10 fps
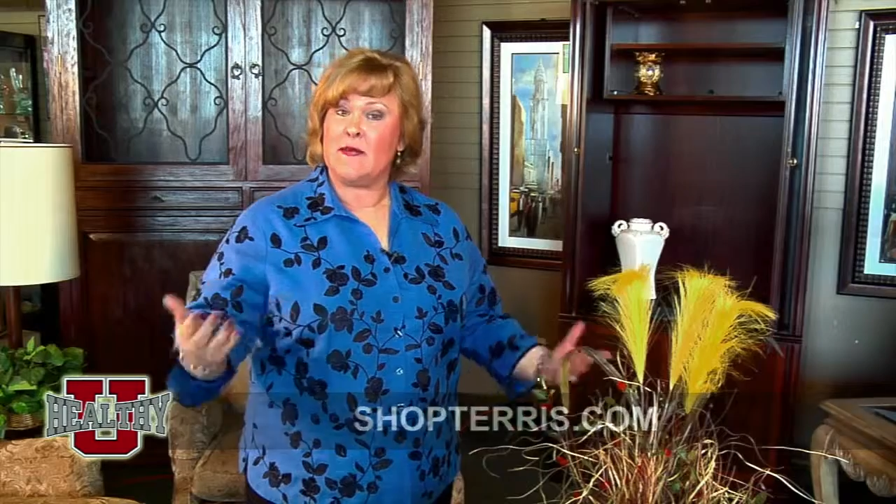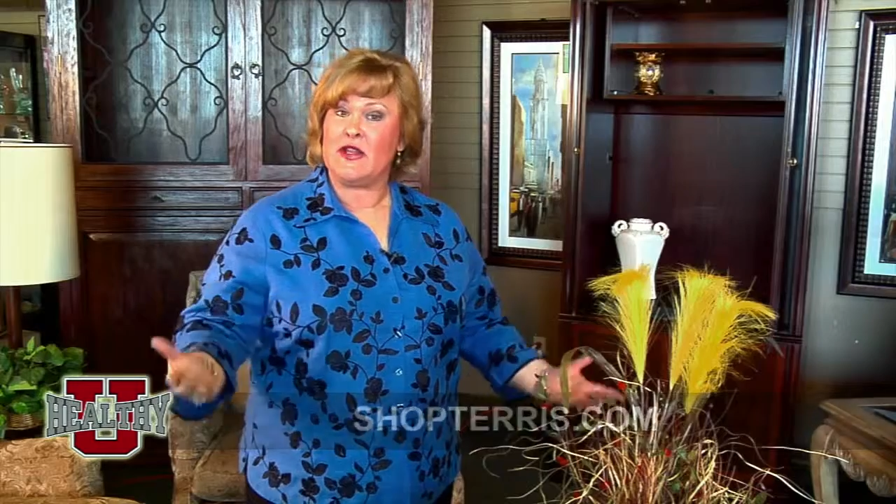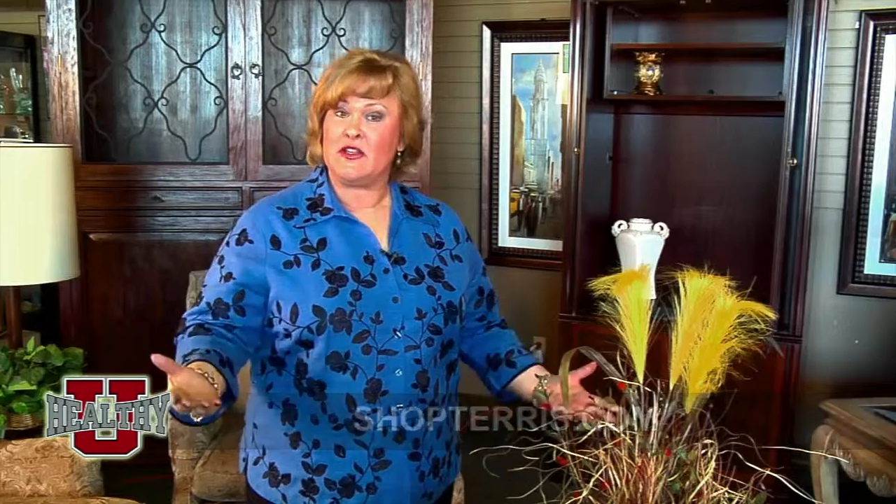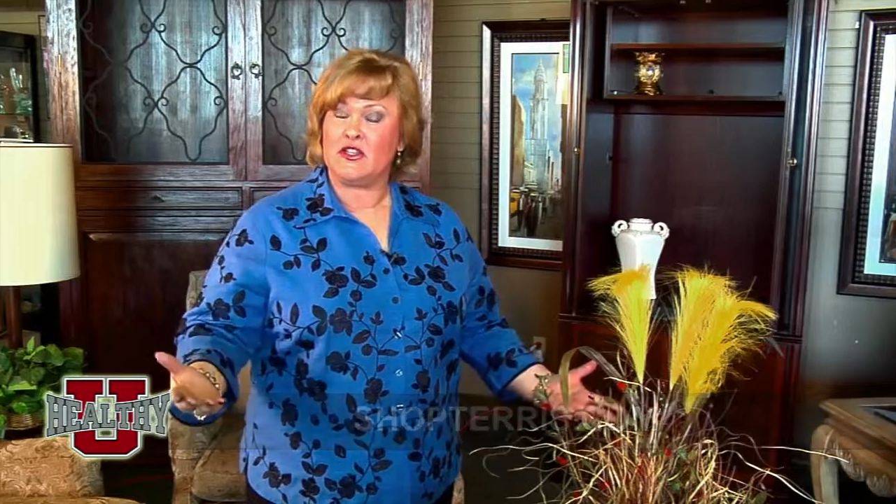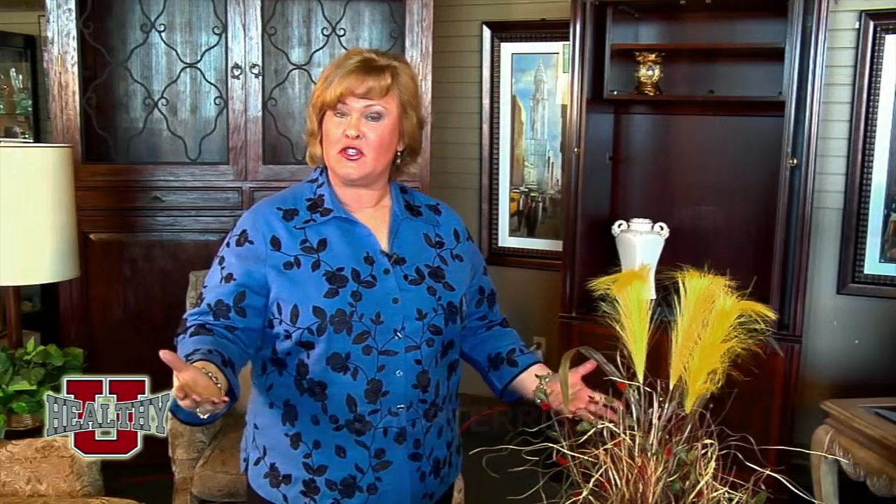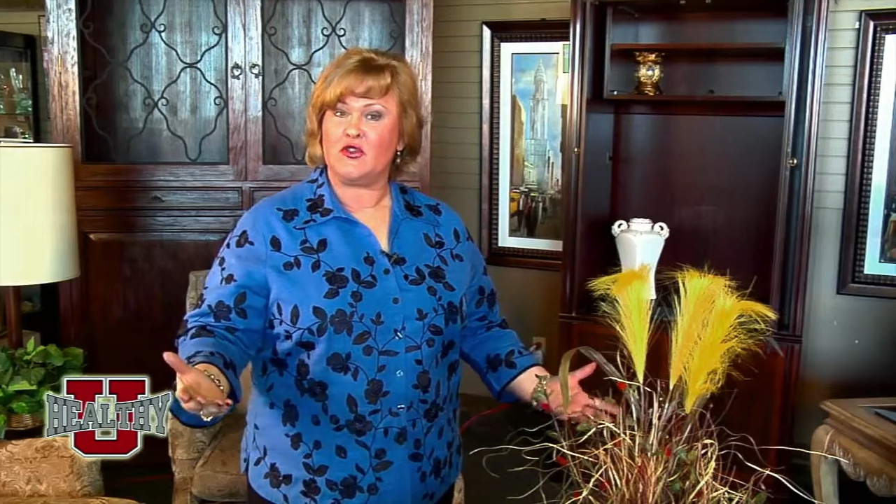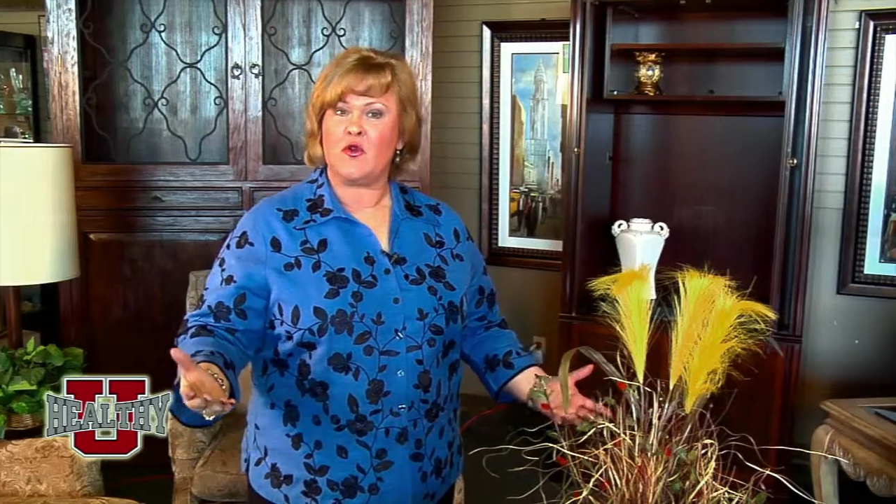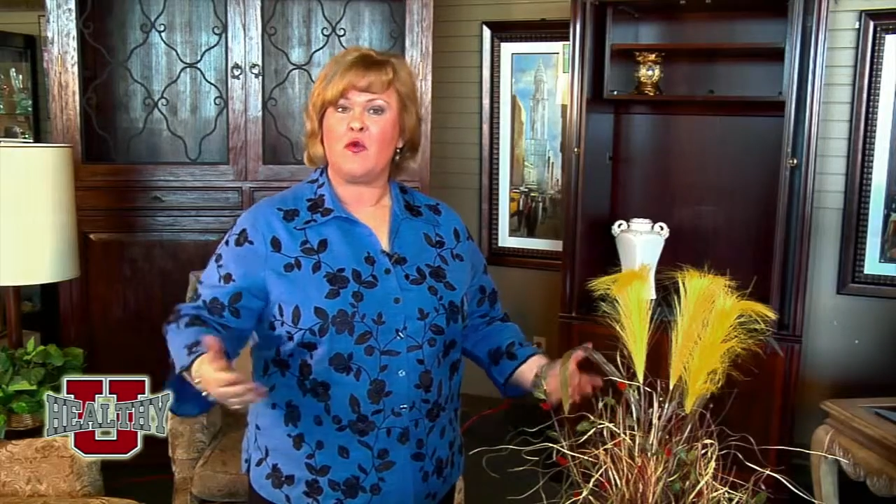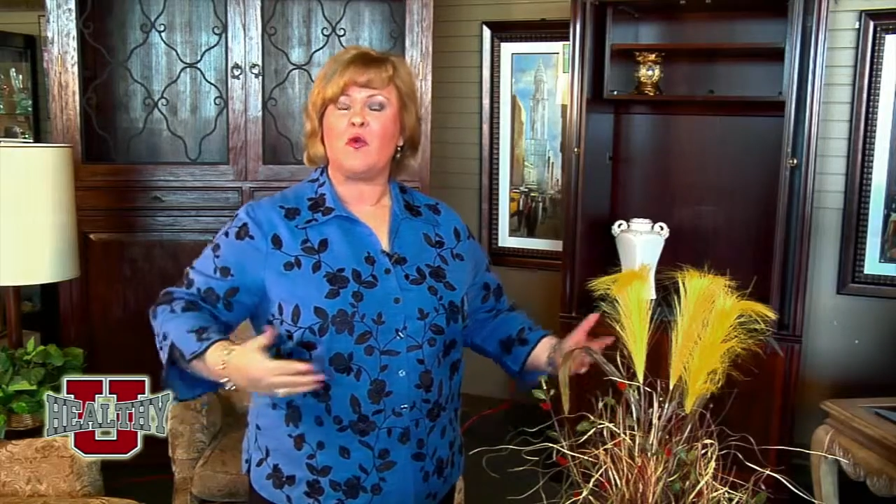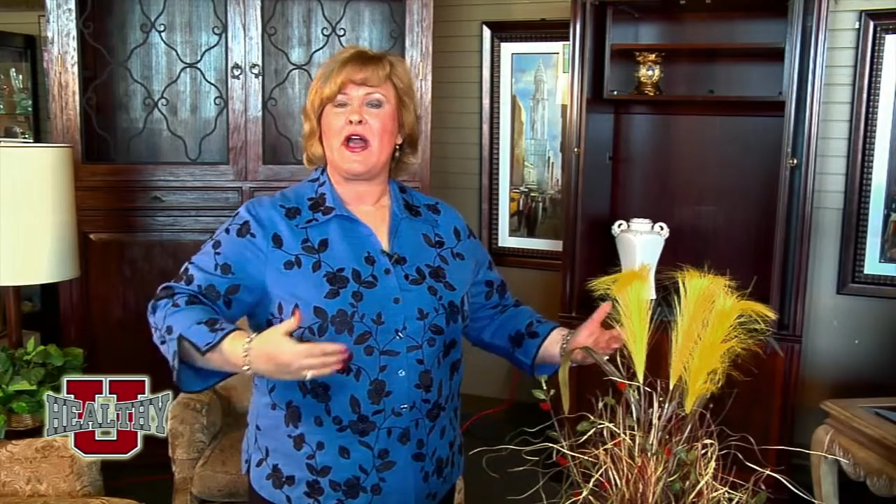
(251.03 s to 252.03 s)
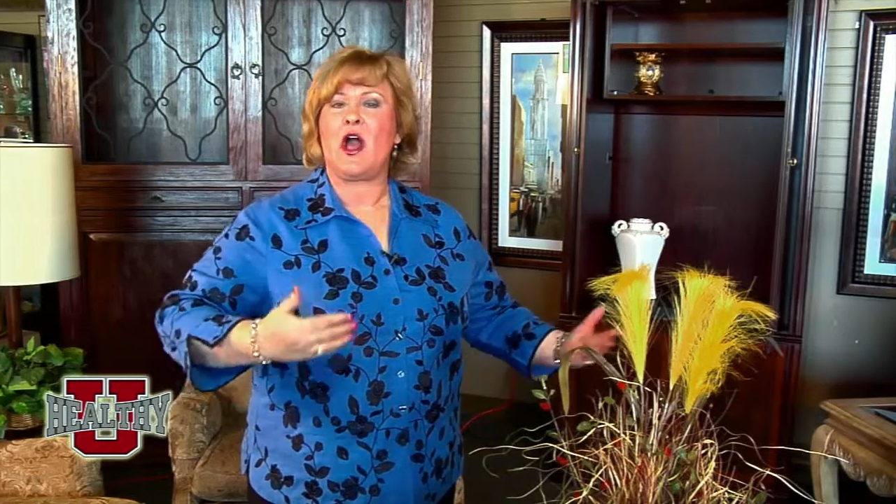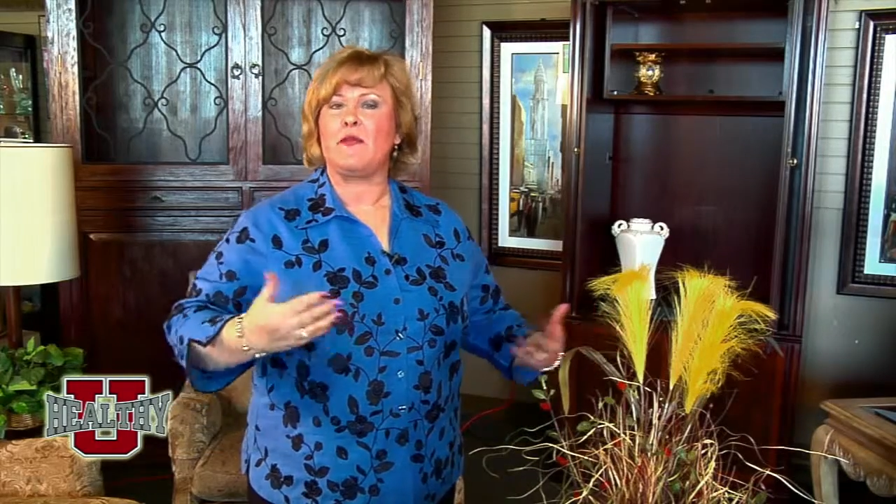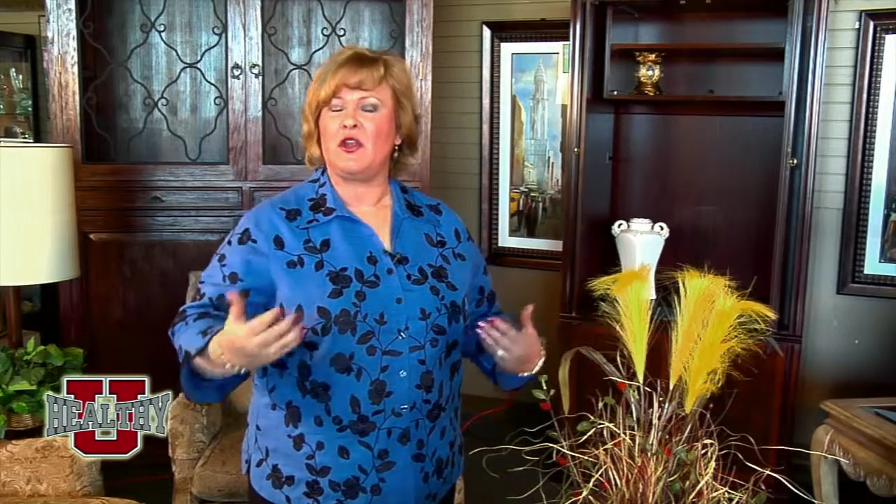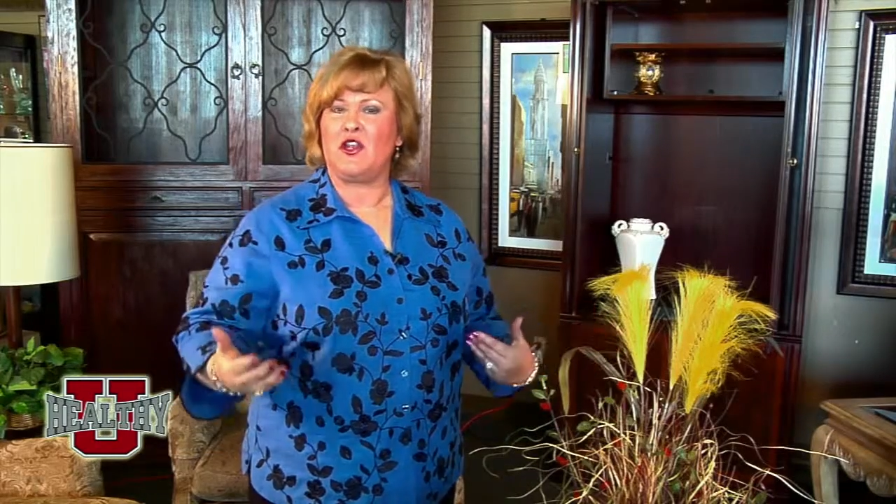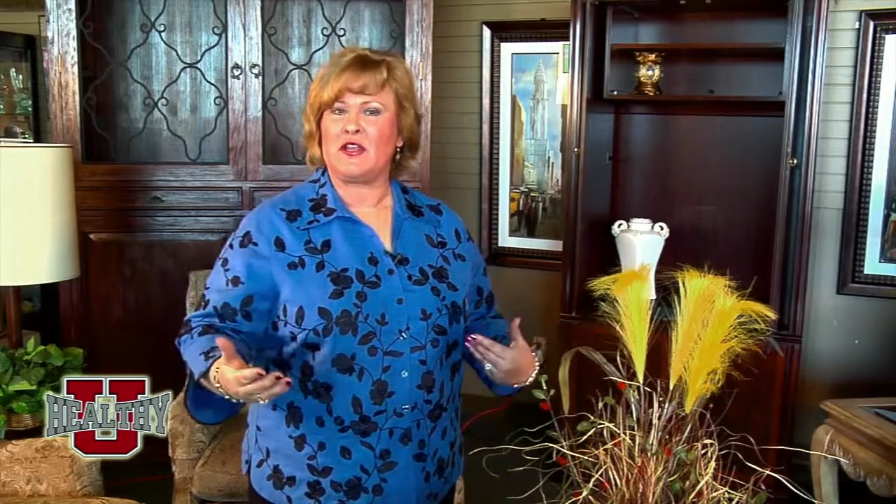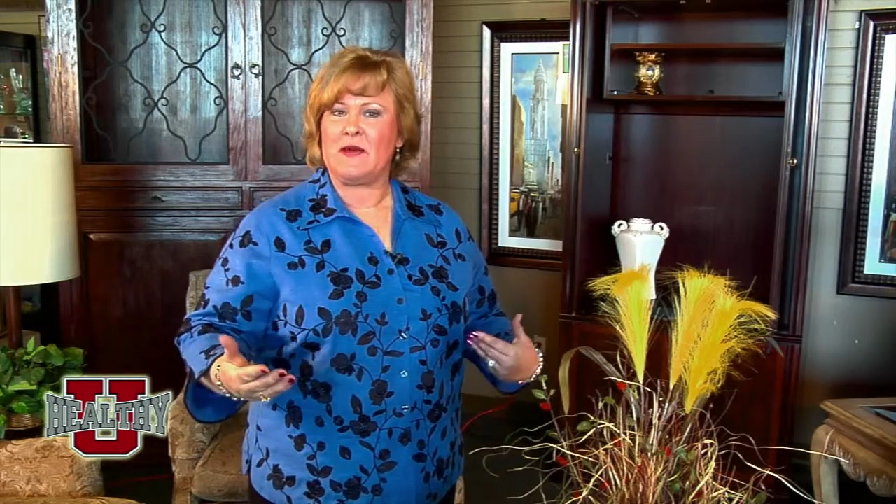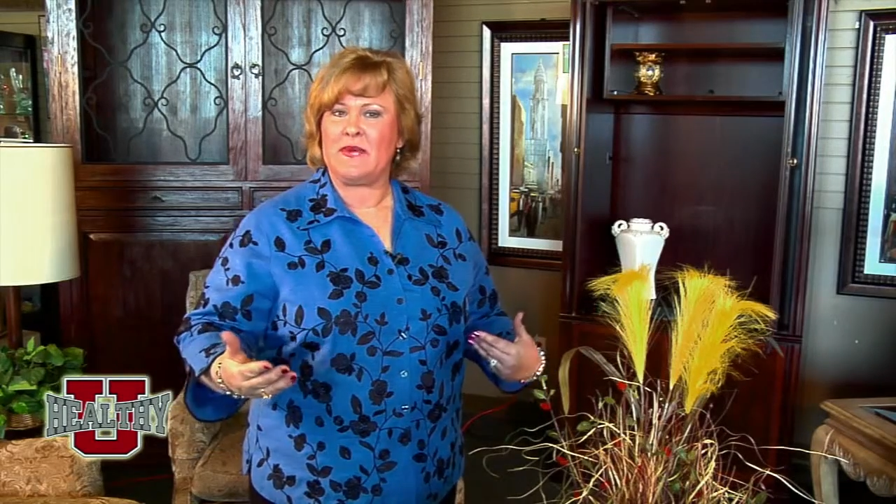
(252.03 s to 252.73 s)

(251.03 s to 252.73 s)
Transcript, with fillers: Come into the store. We'll help you look